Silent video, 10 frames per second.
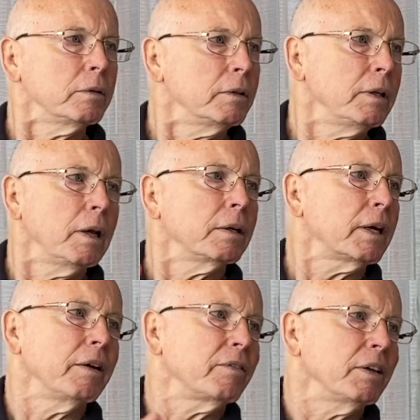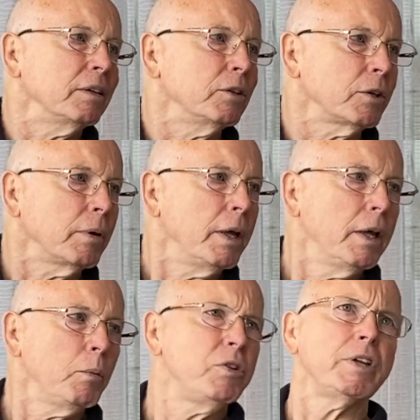yeah, kind of thing. Okay.
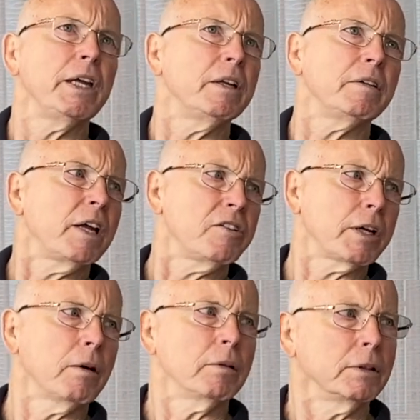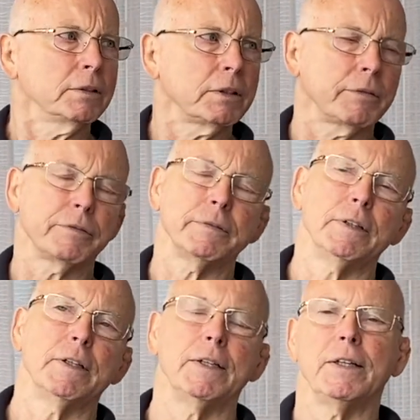We stayed at Tachikawa.
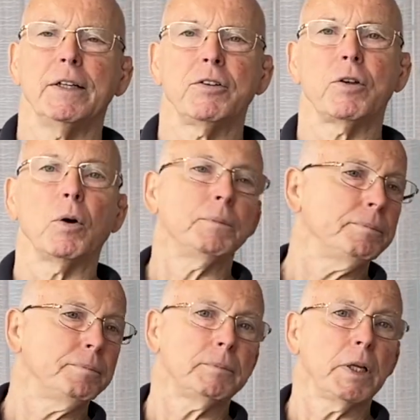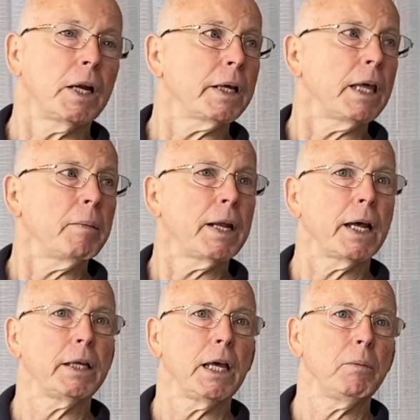So then I
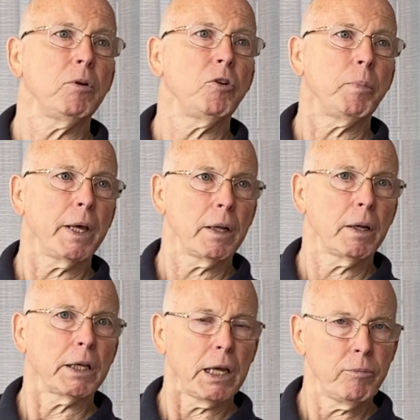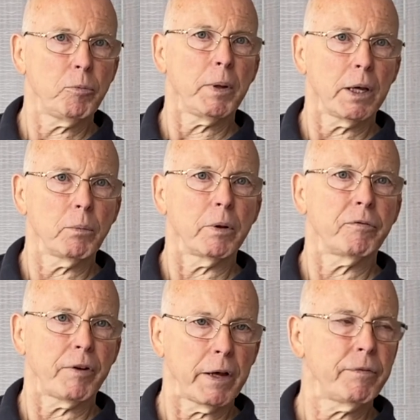came to Japan with
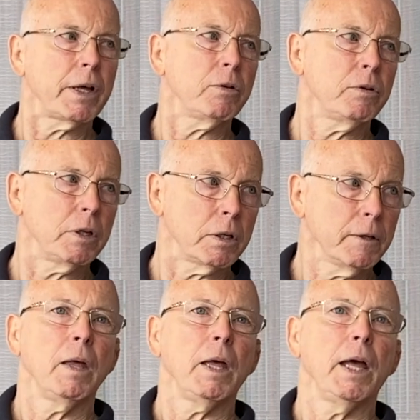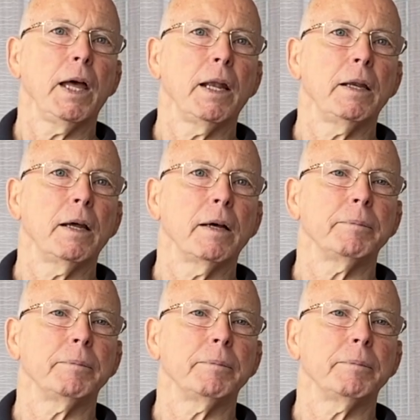5,000 yen and